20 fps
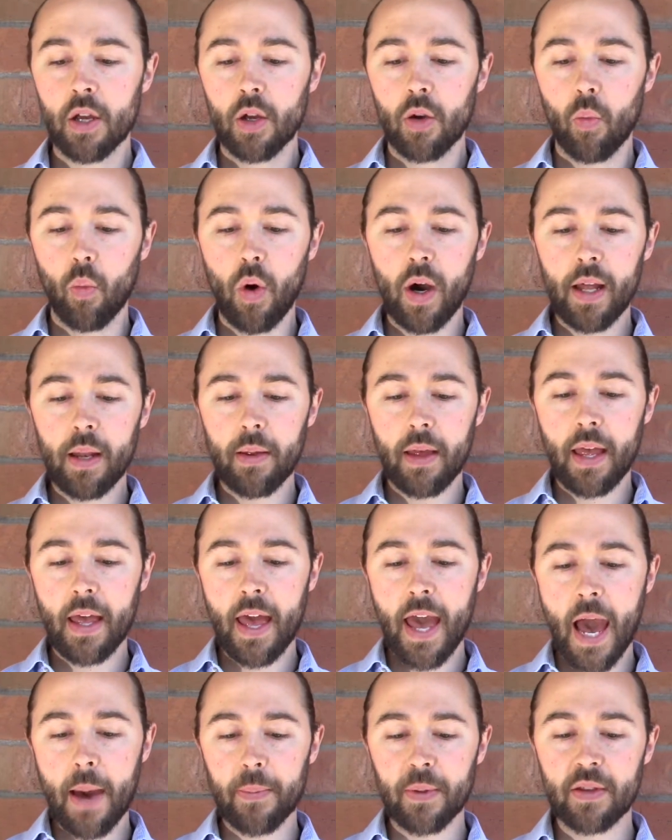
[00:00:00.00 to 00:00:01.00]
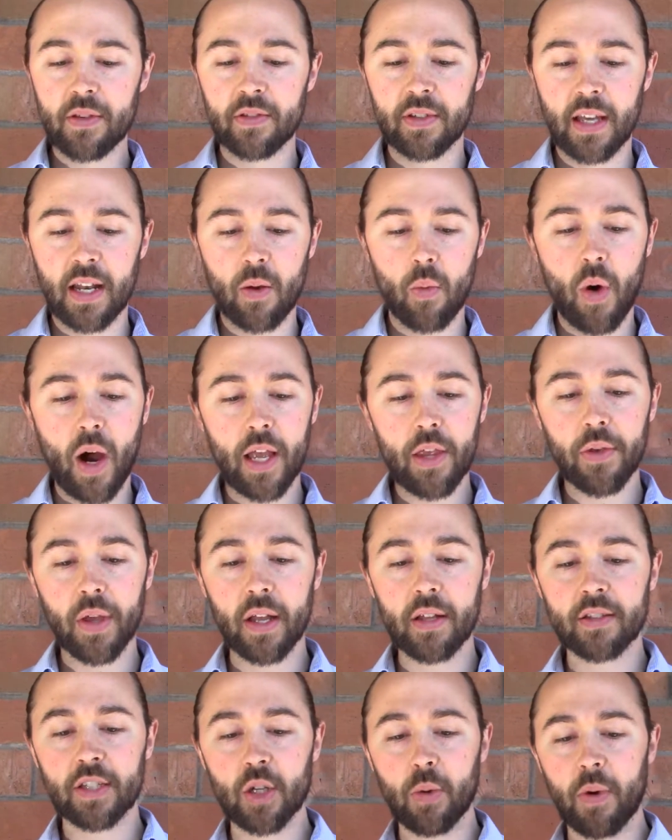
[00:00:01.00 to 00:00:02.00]
What happens then, and why you
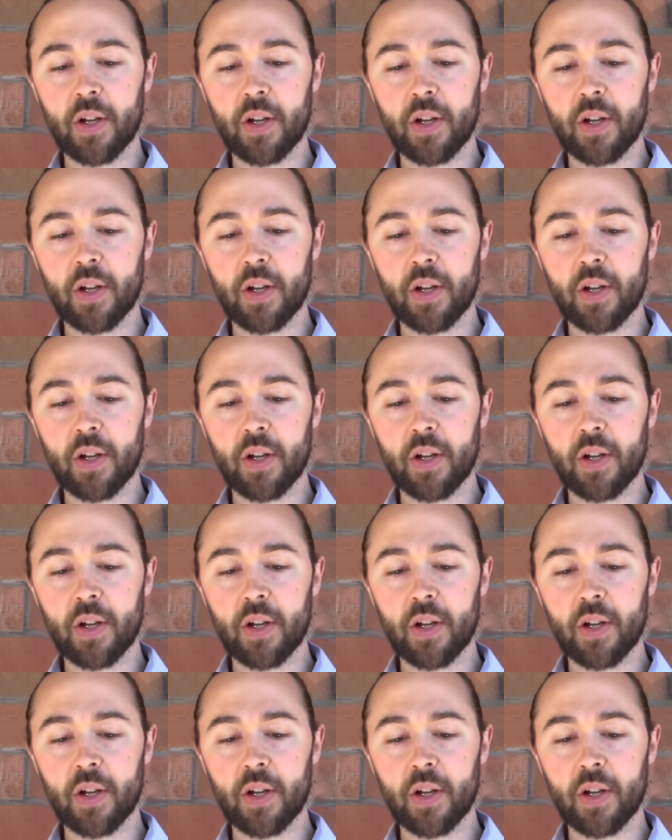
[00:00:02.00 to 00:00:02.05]
get so